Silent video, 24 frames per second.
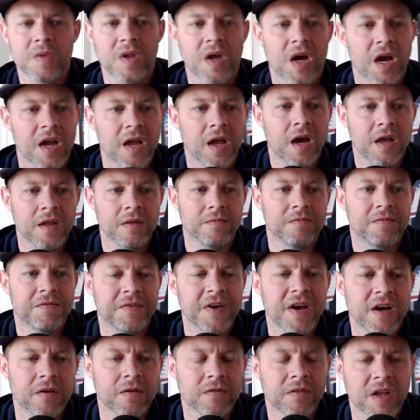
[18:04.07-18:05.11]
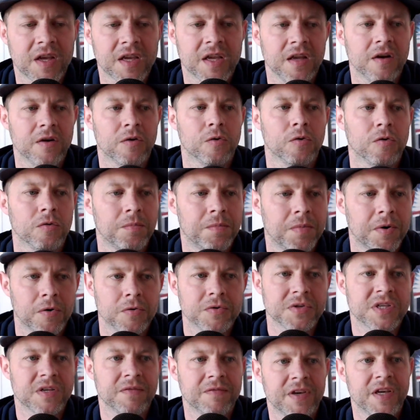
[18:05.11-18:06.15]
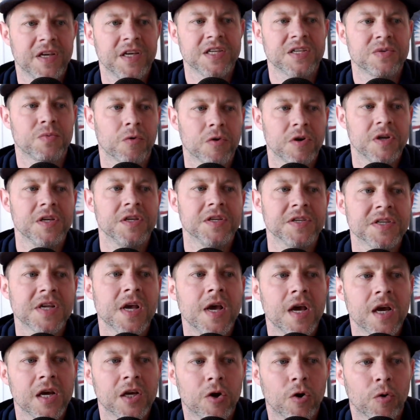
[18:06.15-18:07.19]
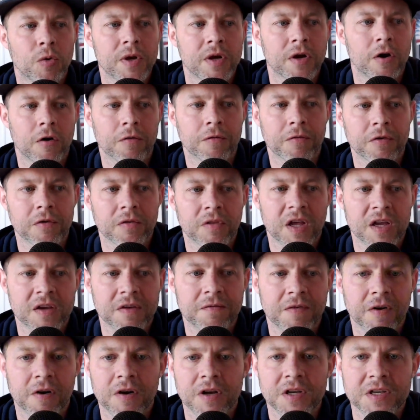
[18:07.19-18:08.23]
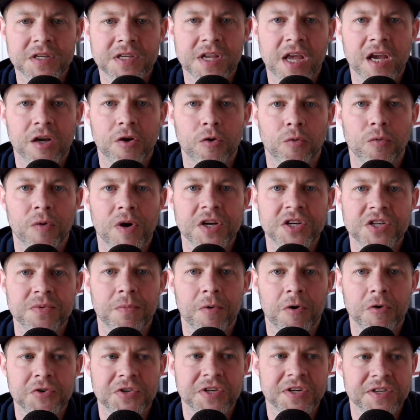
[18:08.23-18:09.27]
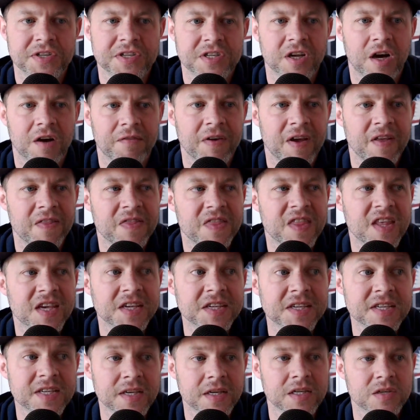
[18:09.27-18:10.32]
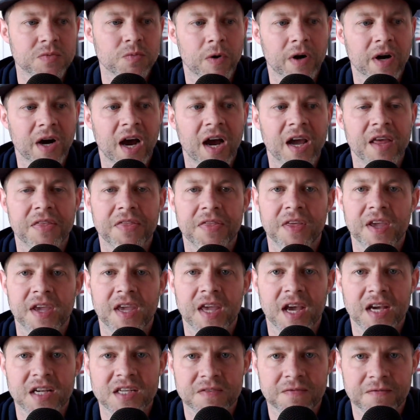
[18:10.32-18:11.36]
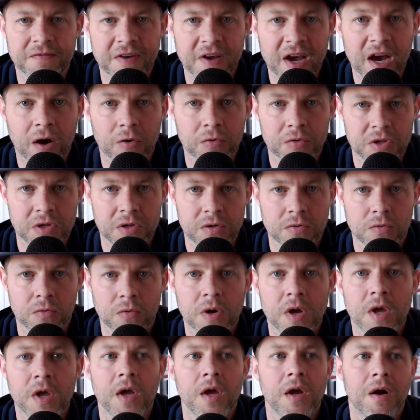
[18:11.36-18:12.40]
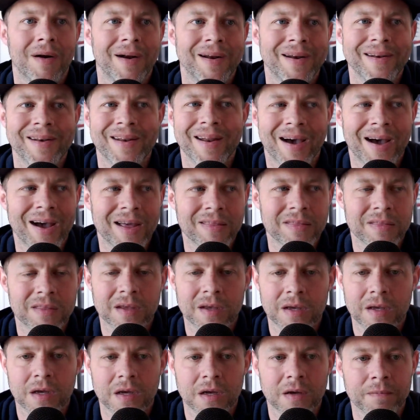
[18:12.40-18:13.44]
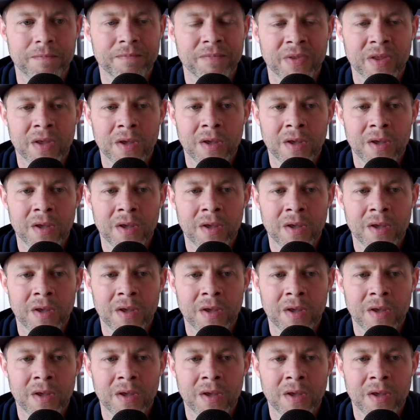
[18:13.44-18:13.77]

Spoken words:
I found like an old post of his where he's going over like various ankle range of motion stuff. And this is what I think has value, right? Not the